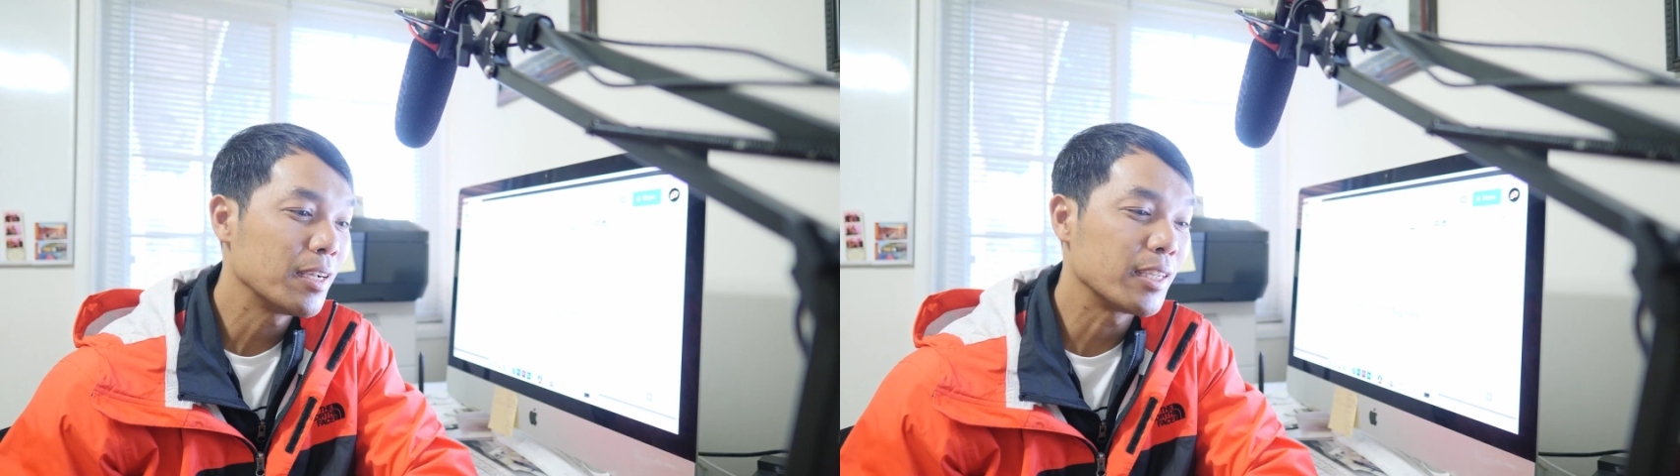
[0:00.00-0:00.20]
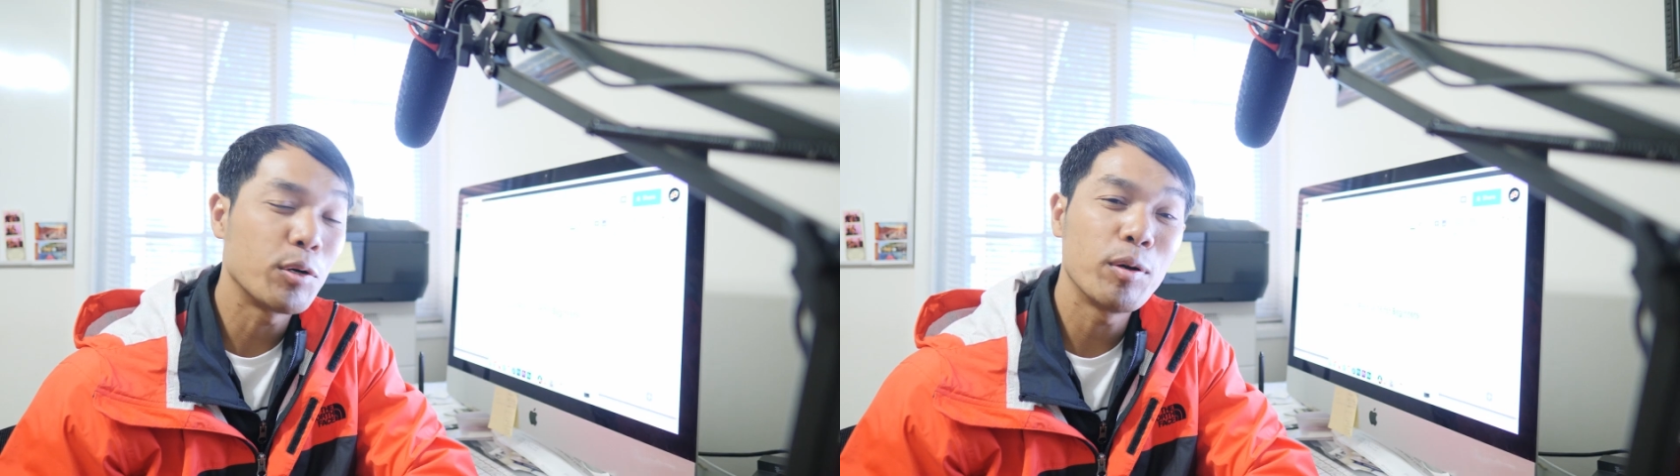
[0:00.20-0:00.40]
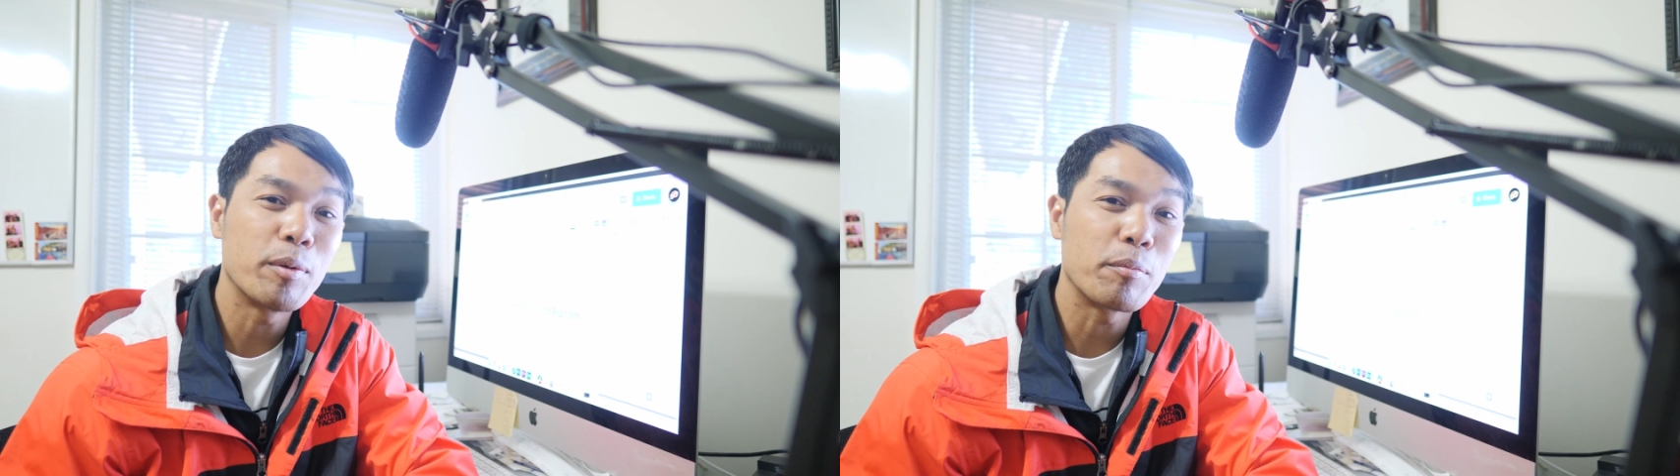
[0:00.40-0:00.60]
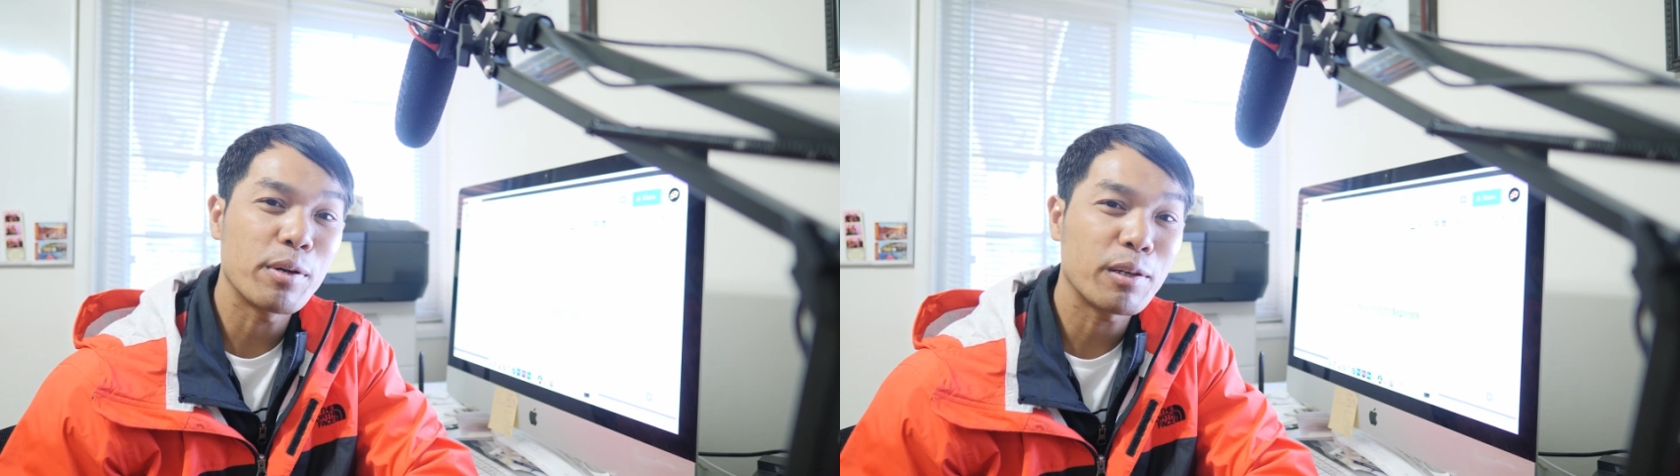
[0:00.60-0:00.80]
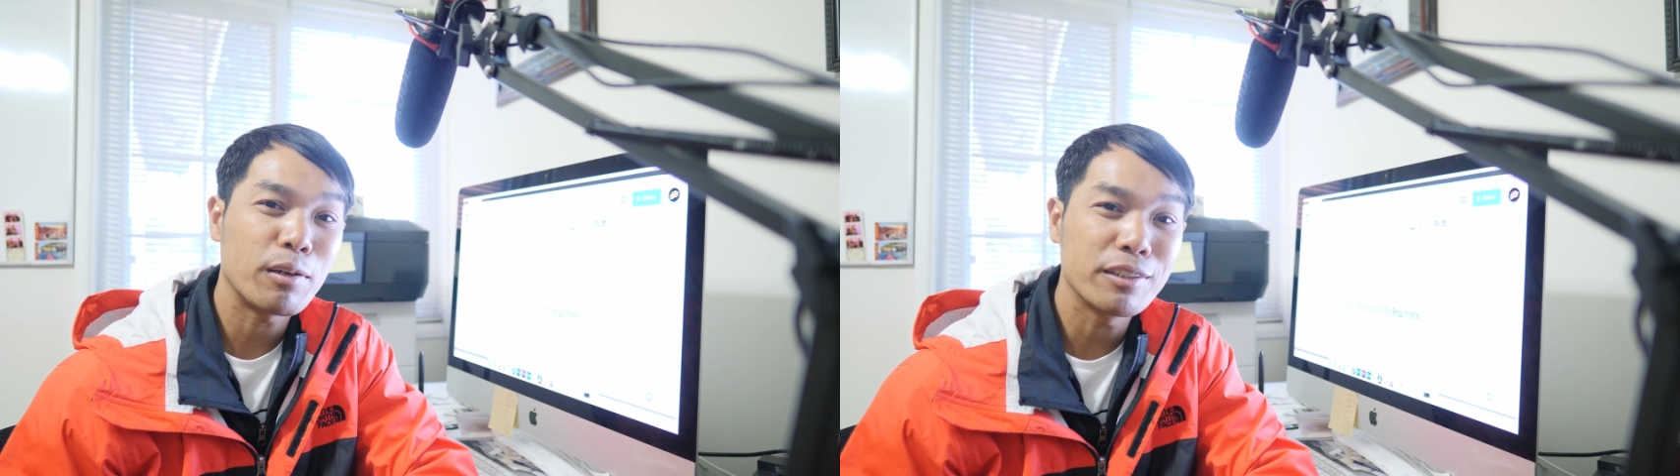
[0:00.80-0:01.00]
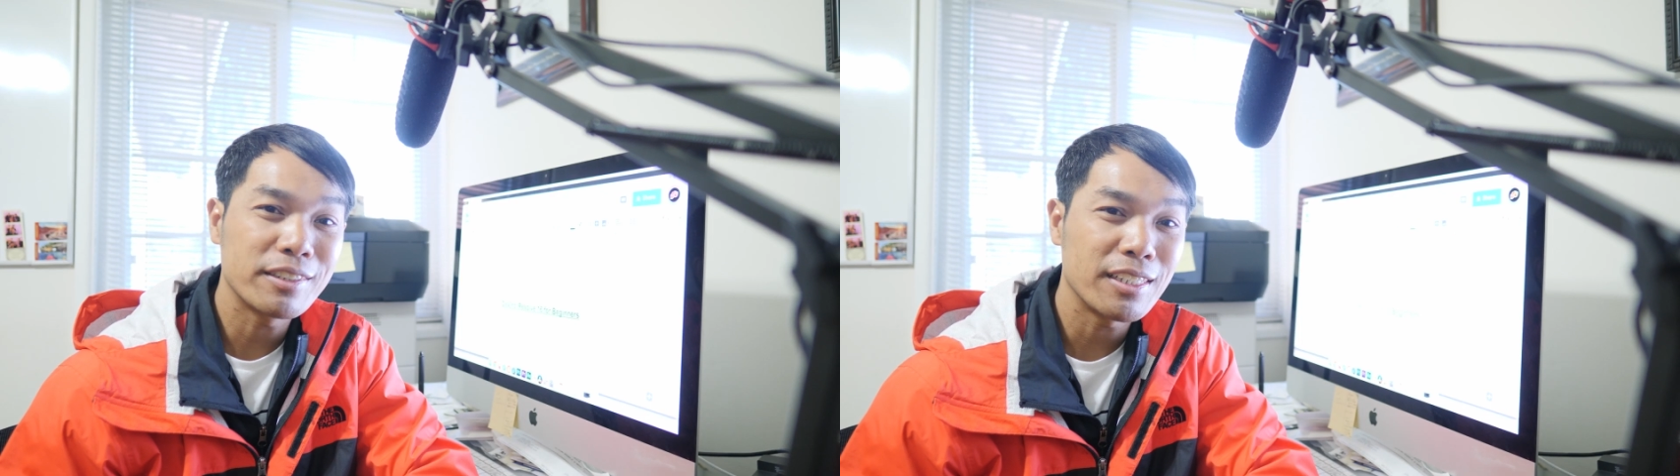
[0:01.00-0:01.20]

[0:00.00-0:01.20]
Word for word: equipment break all the